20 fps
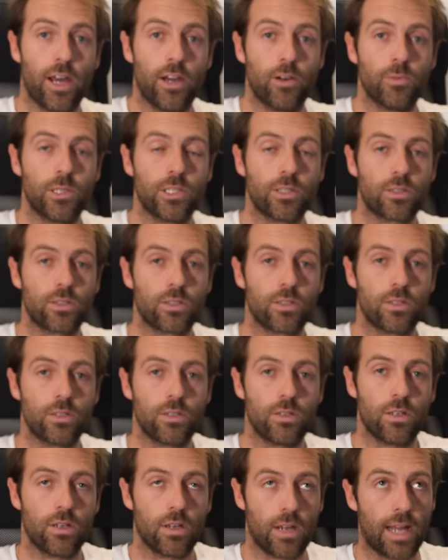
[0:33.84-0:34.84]
helmets
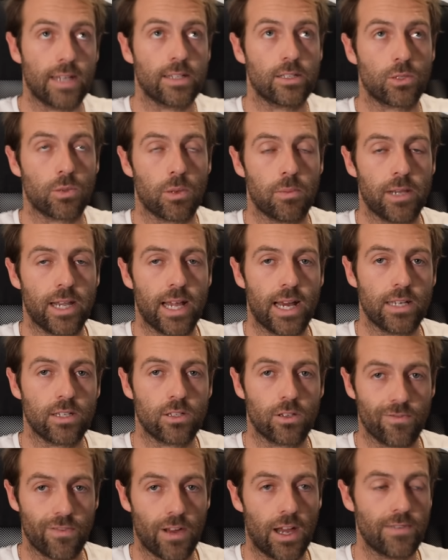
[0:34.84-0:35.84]
and the swimming hat,
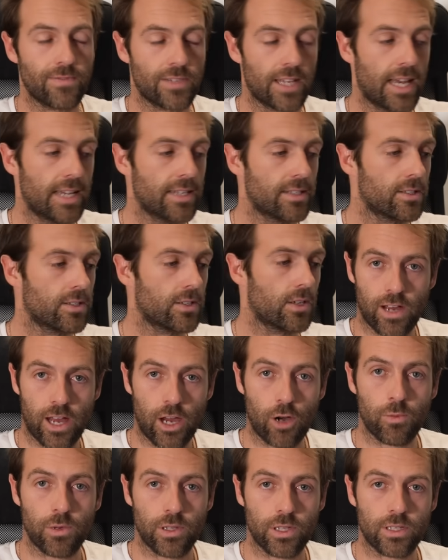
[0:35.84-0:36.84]
so 5 tests. A
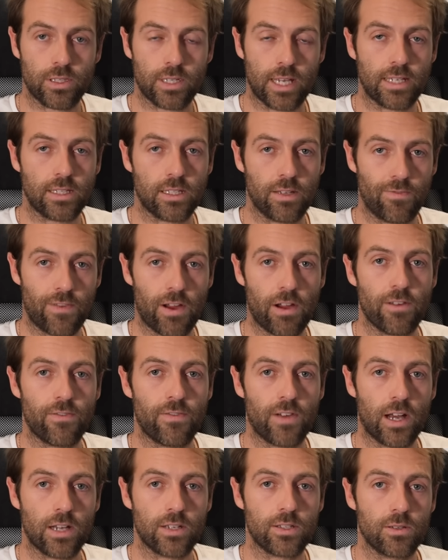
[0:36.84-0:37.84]
helmet that tested very
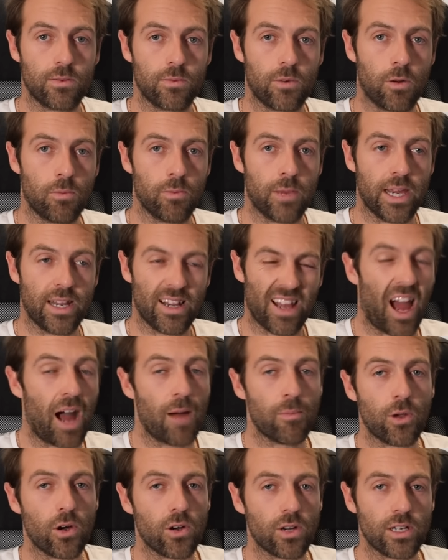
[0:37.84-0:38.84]
fast on me. Yeah,
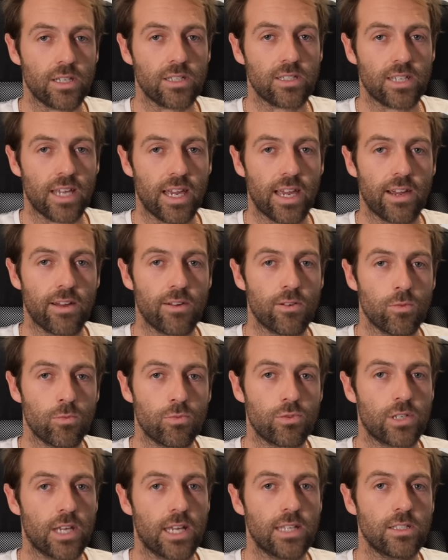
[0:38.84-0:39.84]
I'm not going to sit here and
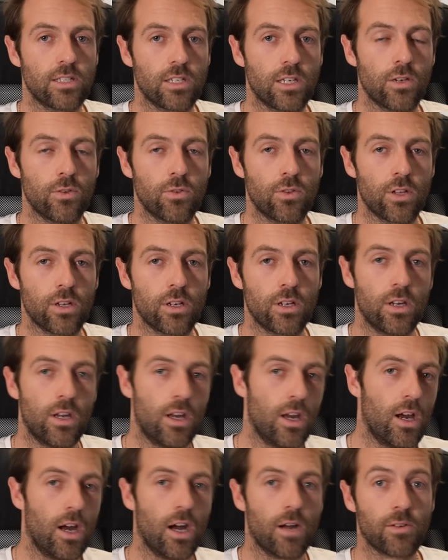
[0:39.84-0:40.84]
pretend to you that
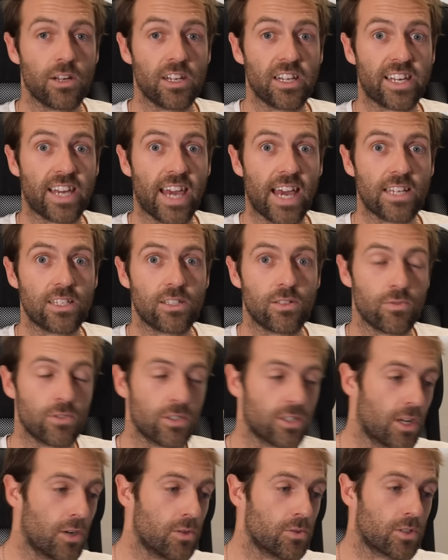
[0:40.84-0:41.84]
I'm going to guess the
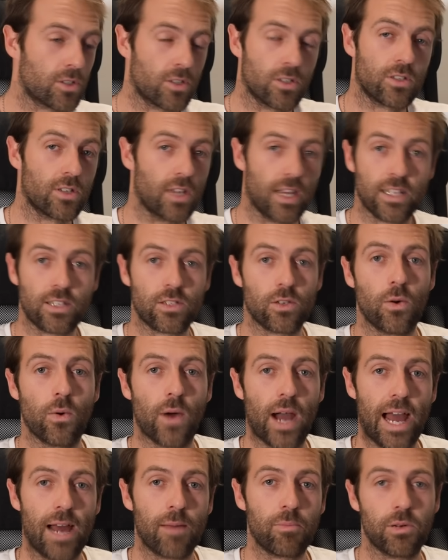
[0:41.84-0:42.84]
results because it's all
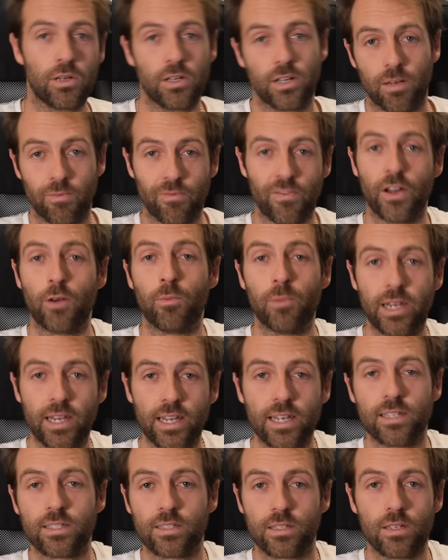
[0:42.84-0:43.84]
happened. I'm filming
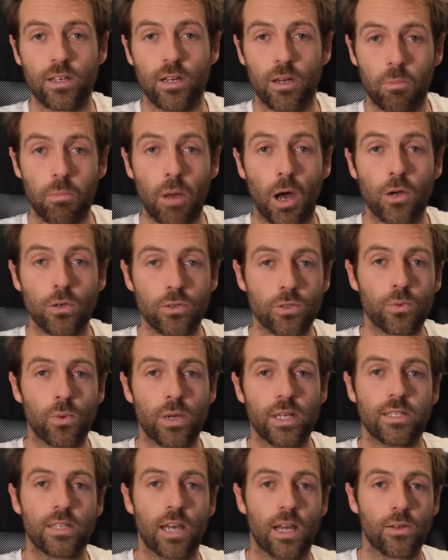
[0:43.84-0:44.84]
this post
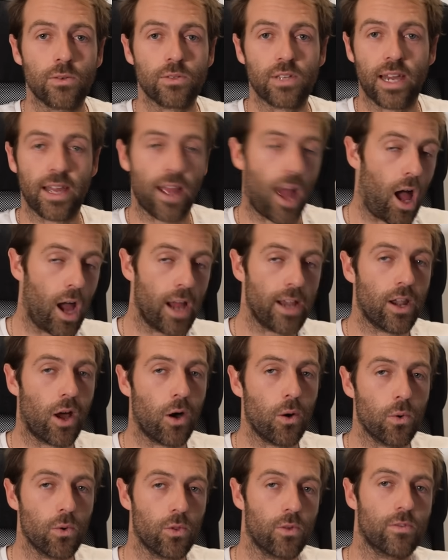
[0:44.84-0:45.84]
wind tunnel day. I
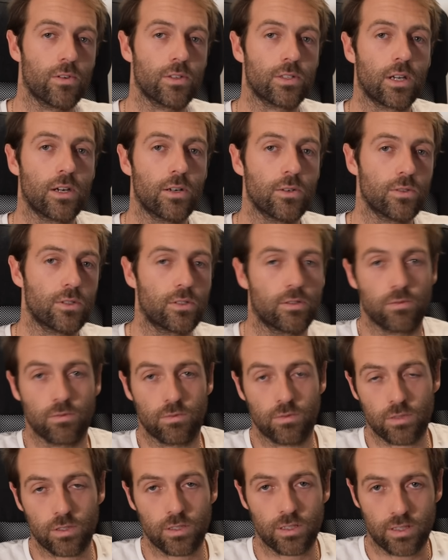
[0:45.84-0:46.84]
know all the results,
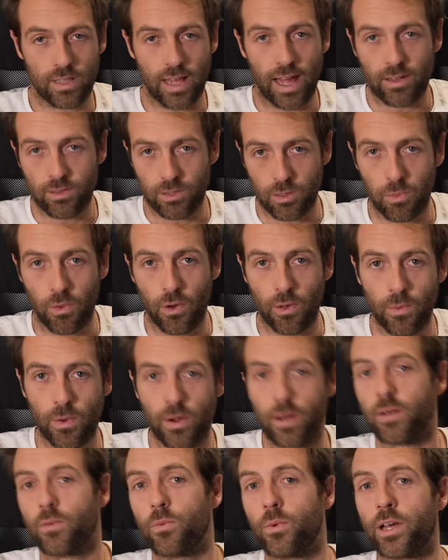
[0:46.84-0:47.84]
and just now's the point
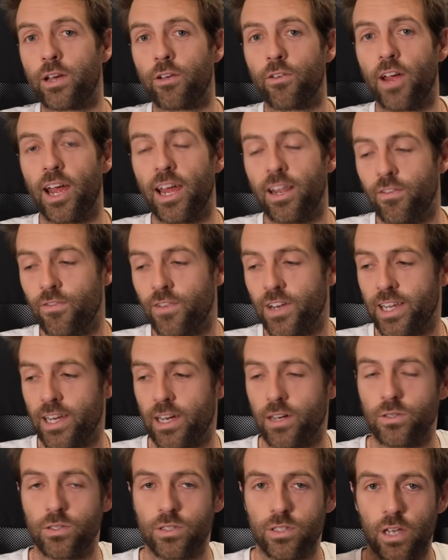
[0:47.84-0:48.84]
where we create the
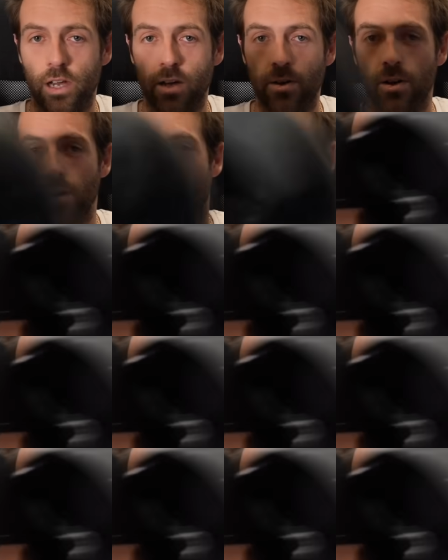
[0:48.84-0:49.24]
videos. So